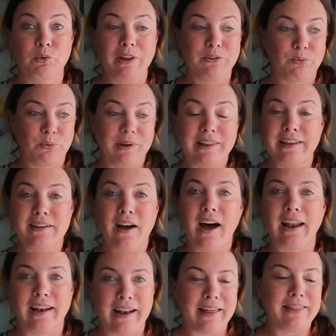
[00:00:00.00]
it's really
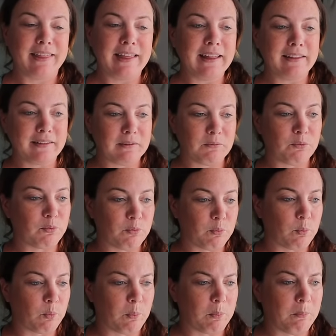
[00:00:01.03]
not, and I think
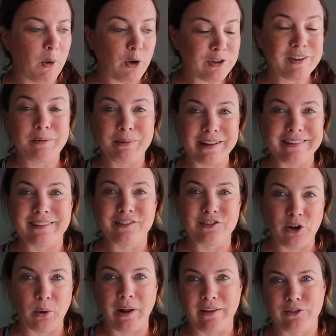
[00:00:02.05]
most of the places
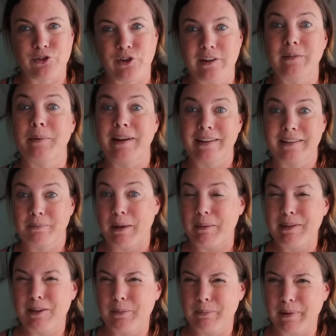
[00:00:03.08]
don't have screens because
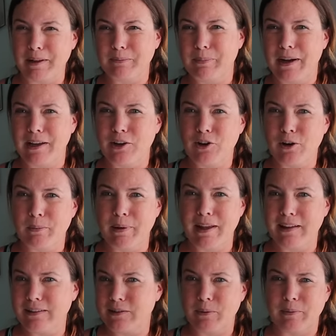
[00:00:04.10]
maybe they're built by
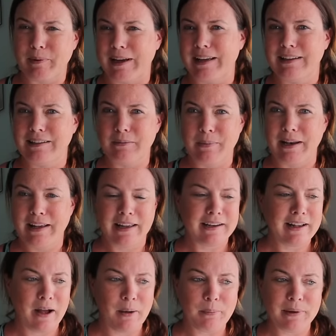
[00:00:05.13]
Europeans or by
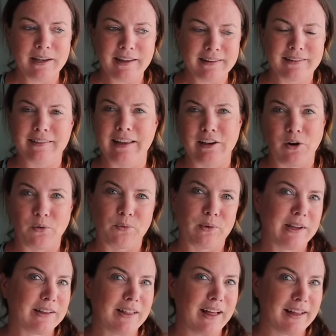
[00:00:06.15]
Dominican companies and they don't
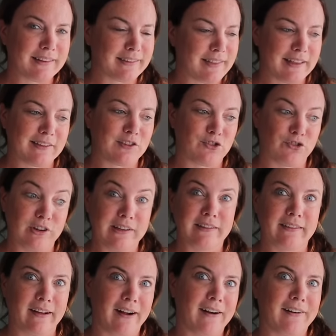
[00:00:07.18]
realize that
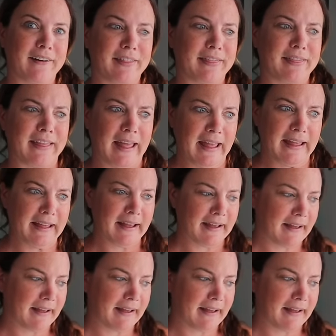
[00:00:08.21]
screens are a thing.